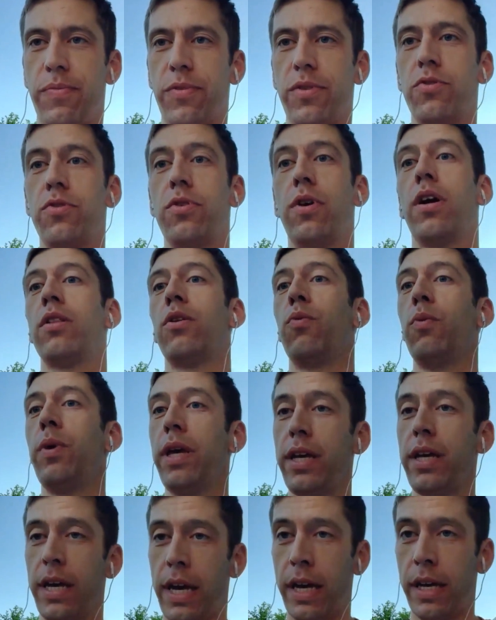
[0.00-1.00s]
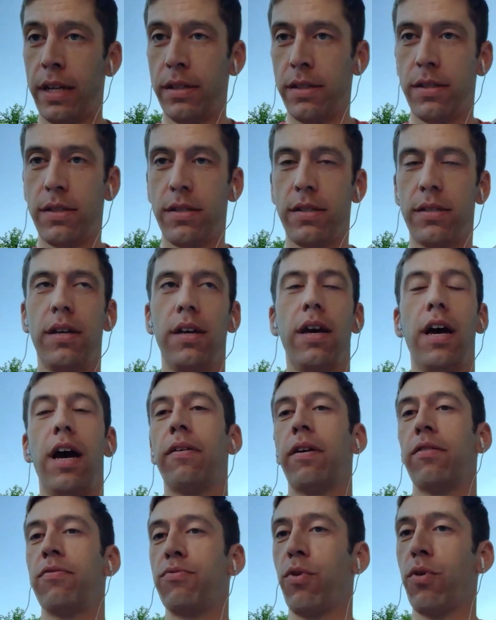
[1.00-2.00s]
So on the weekends, I've
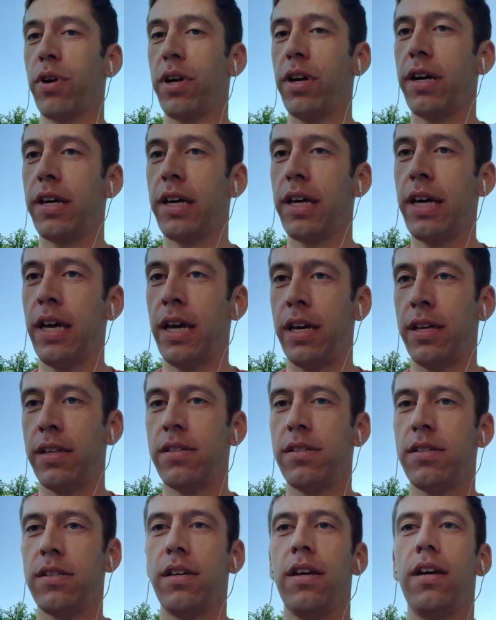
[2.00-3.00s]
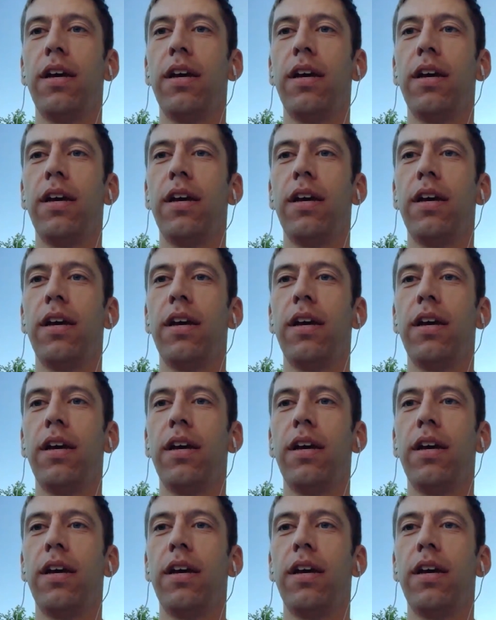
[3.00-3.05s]
got 4 young kids,